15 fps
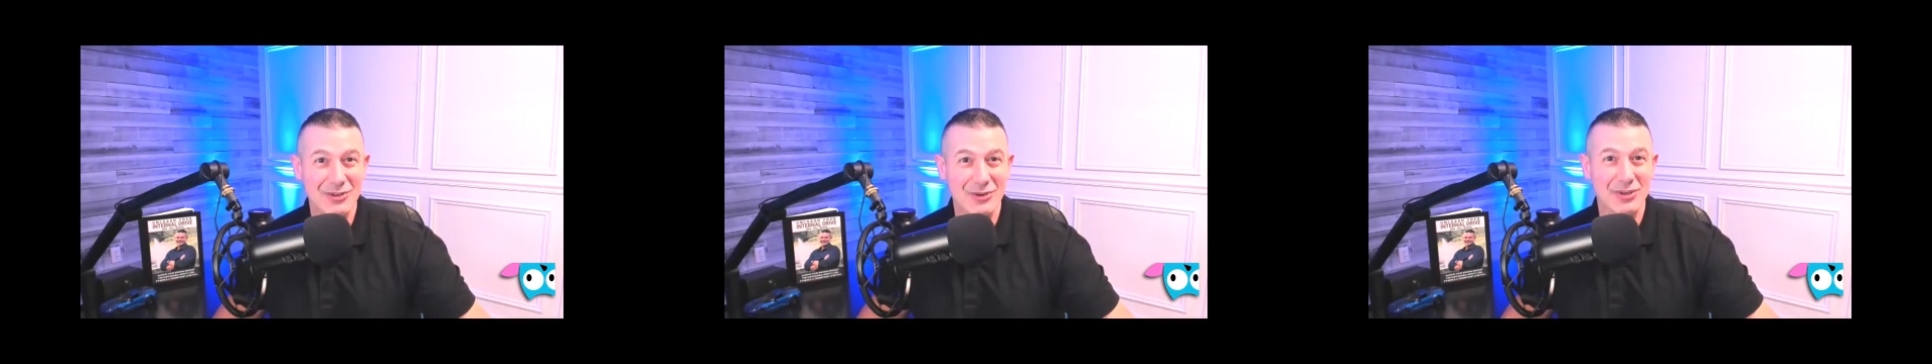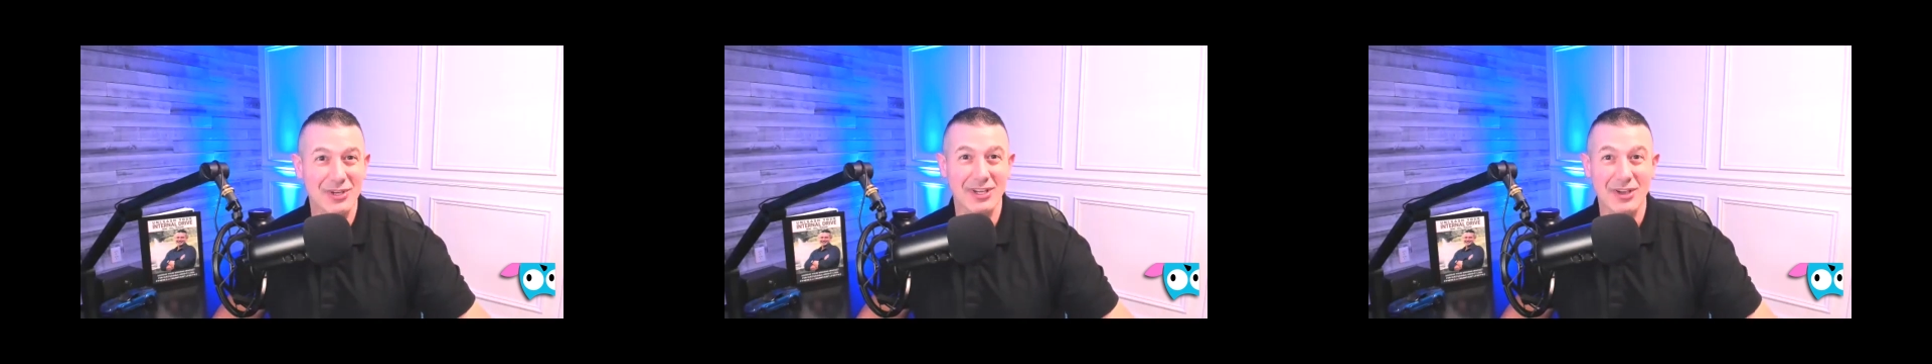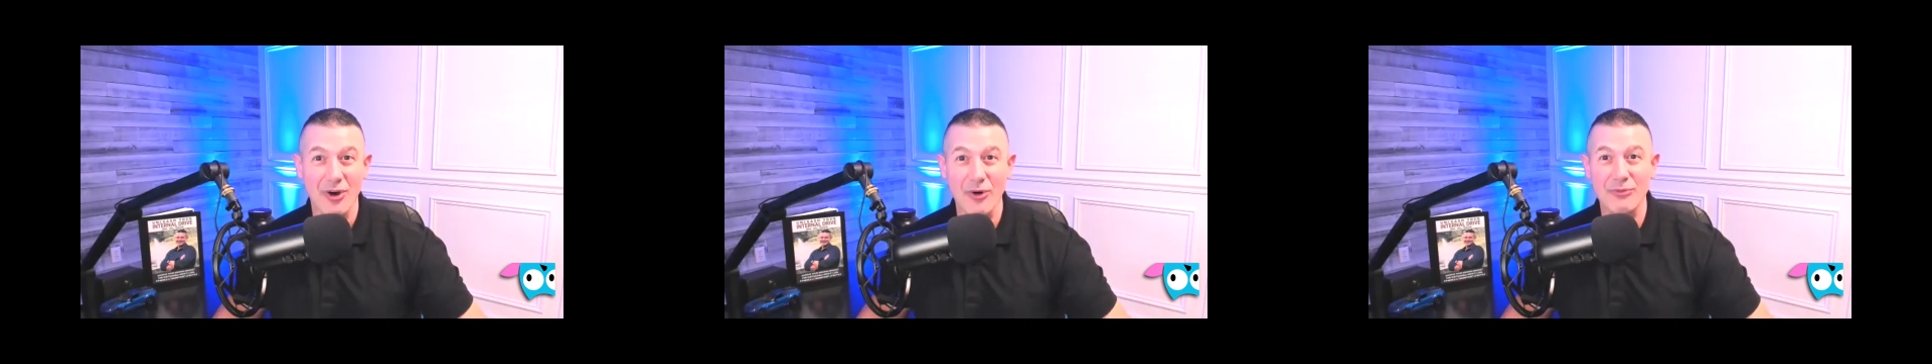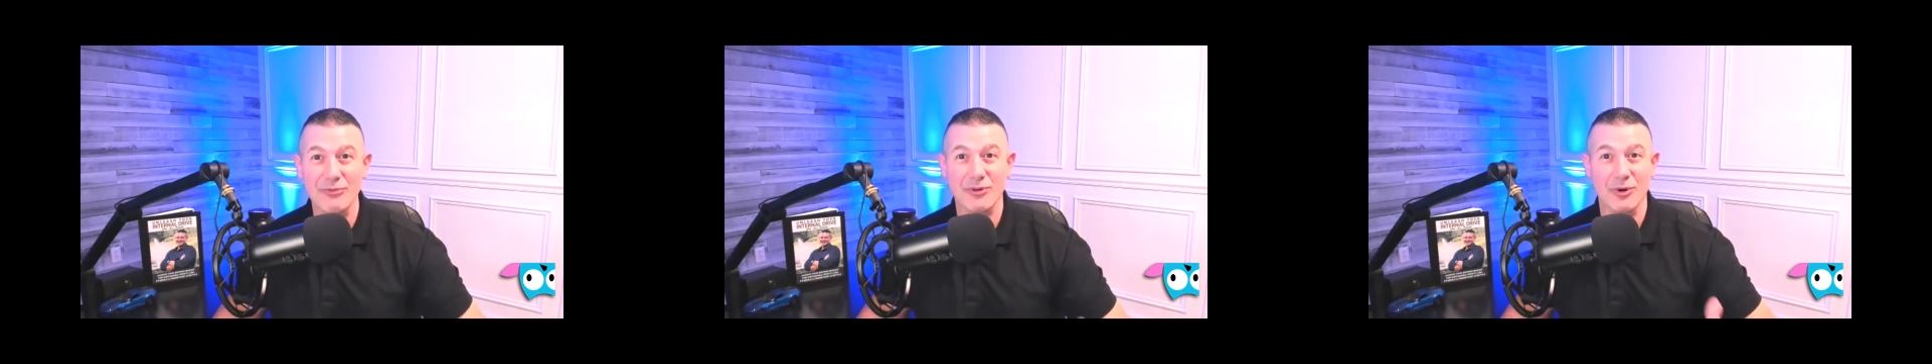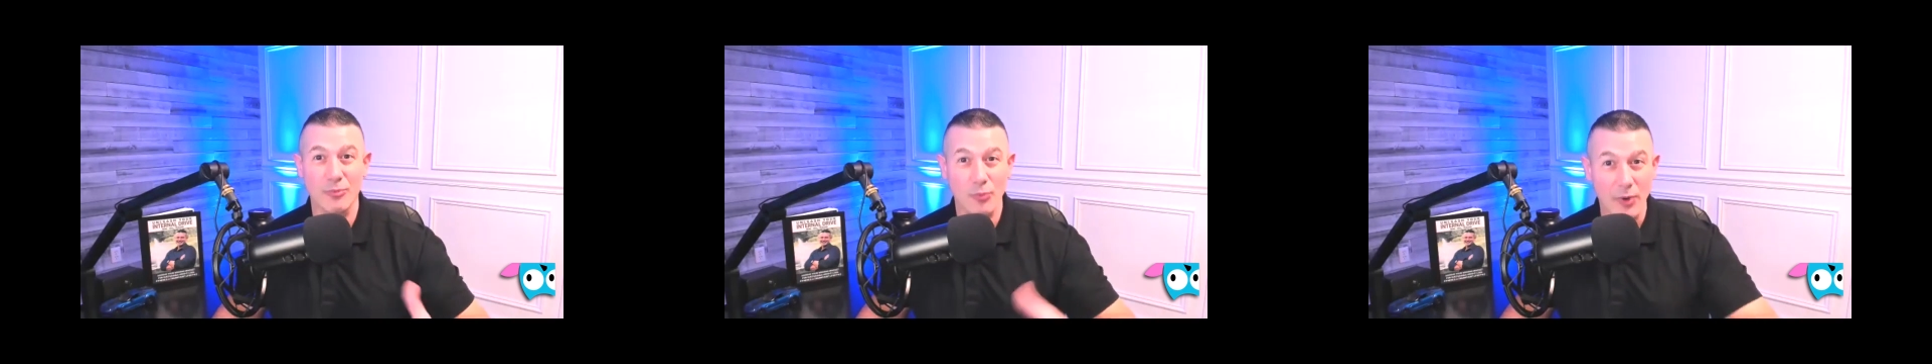You can go
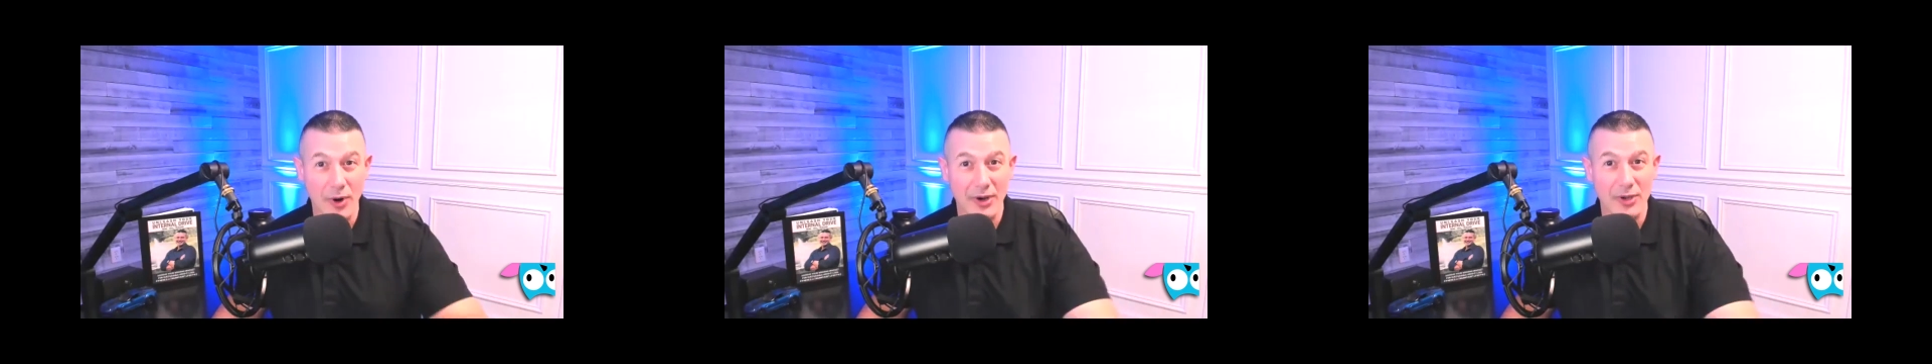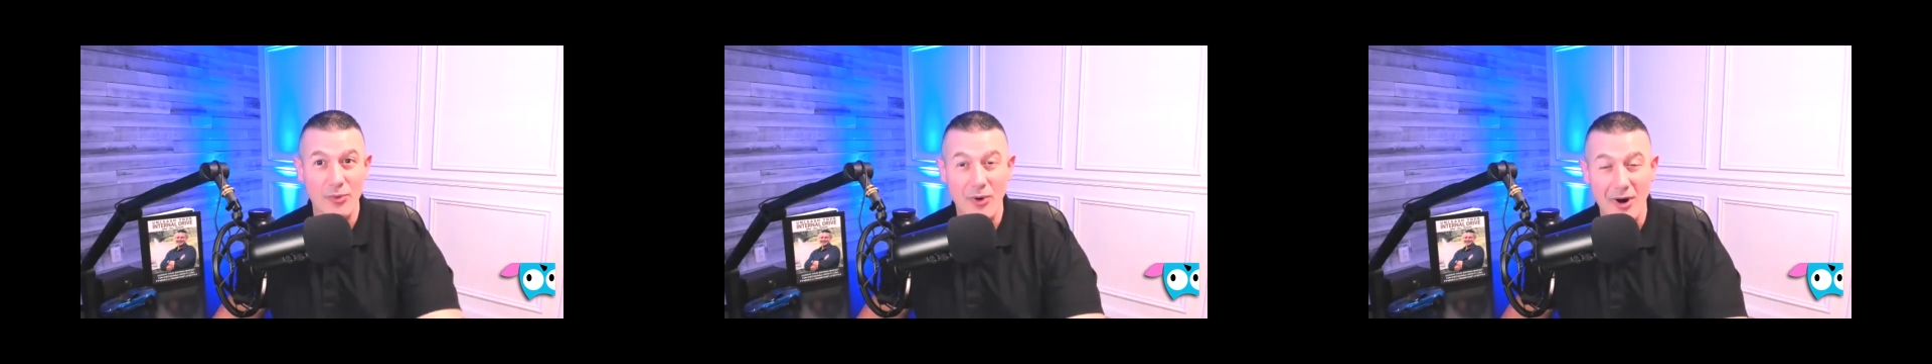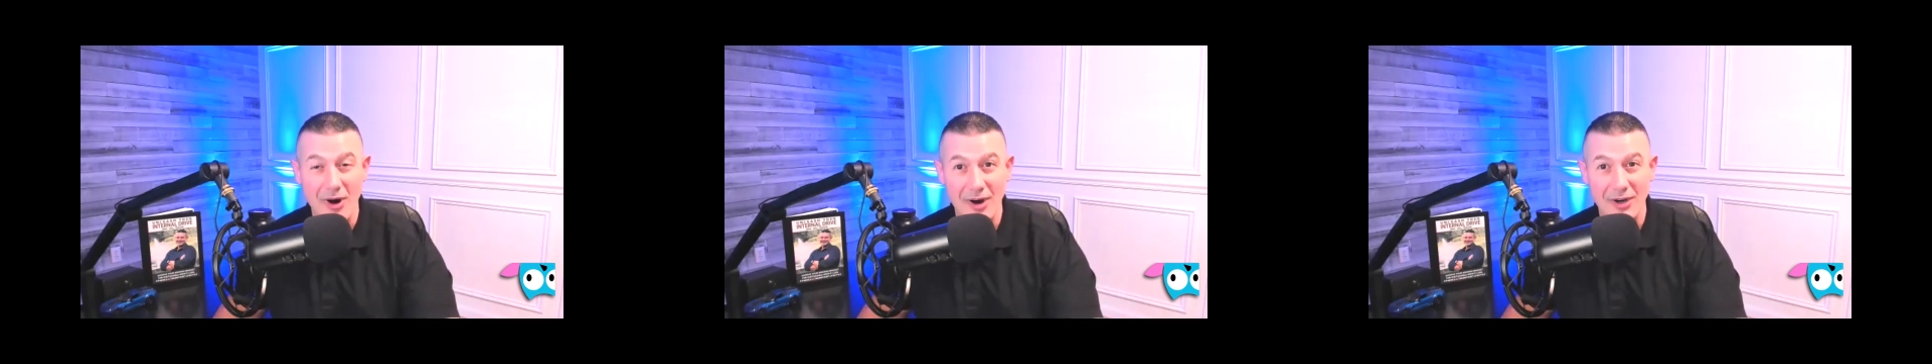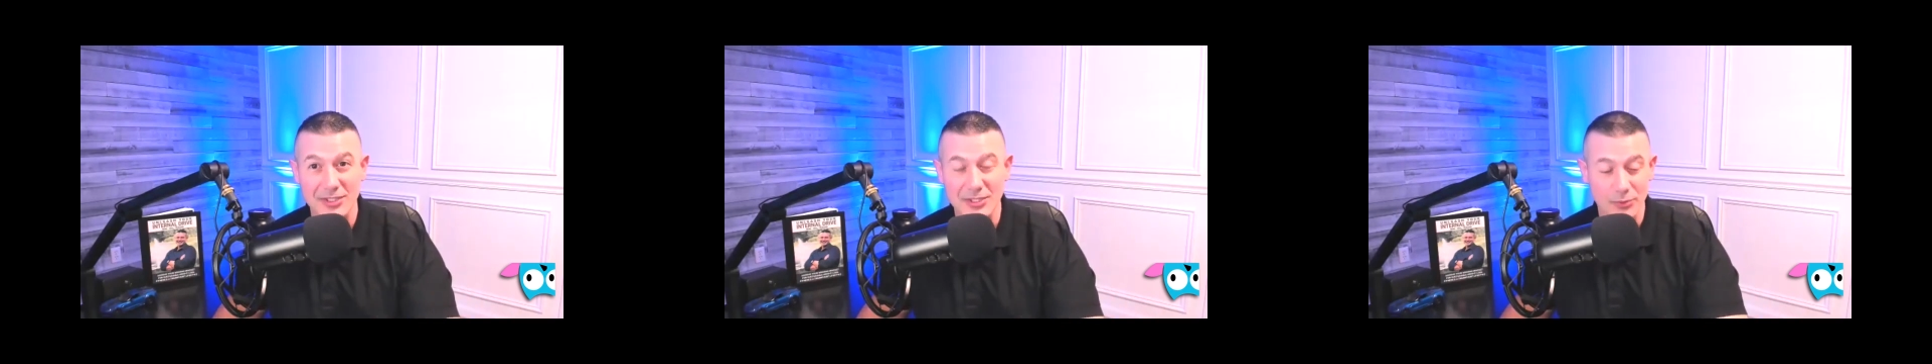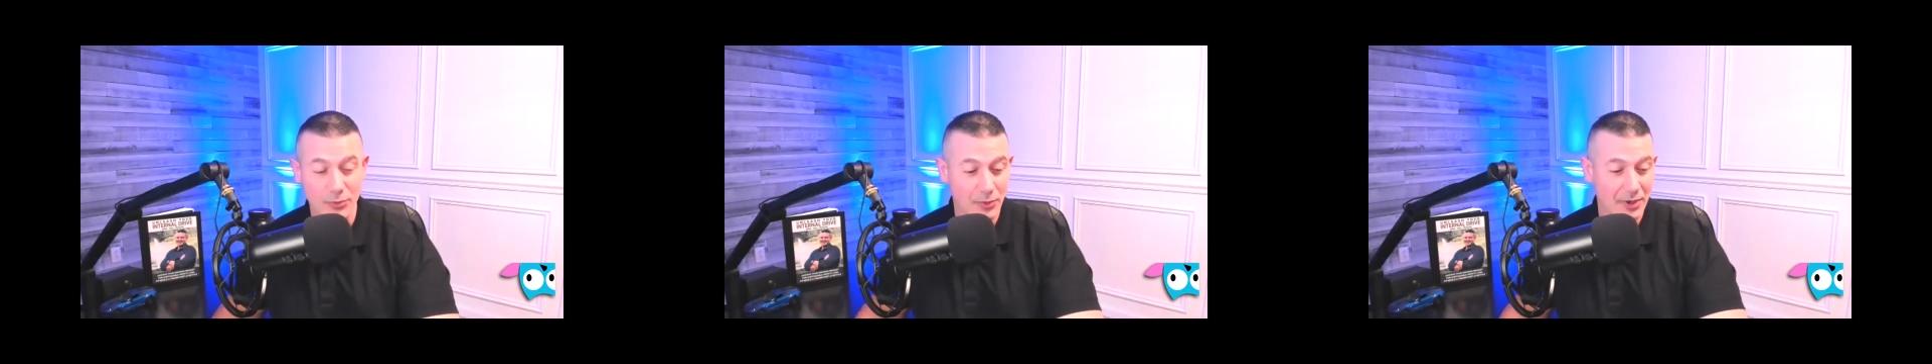from where you are
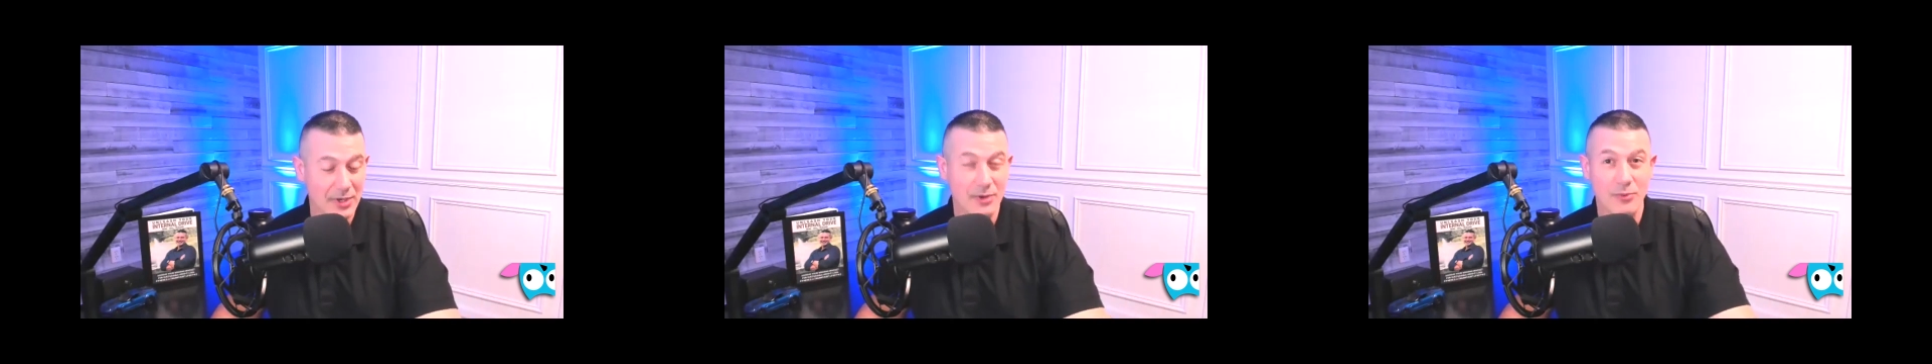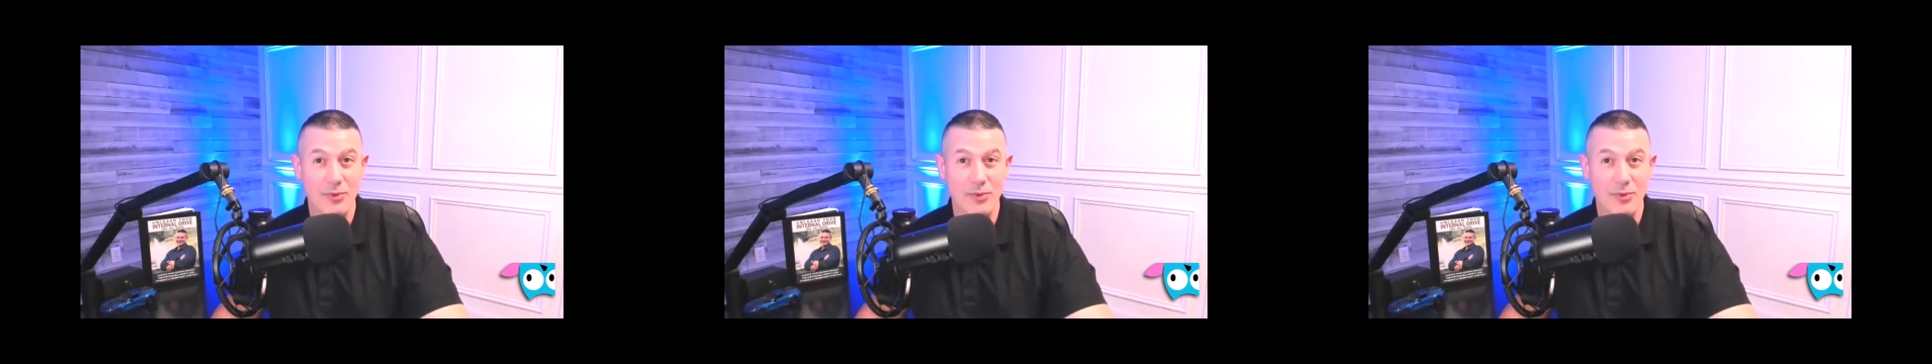to where you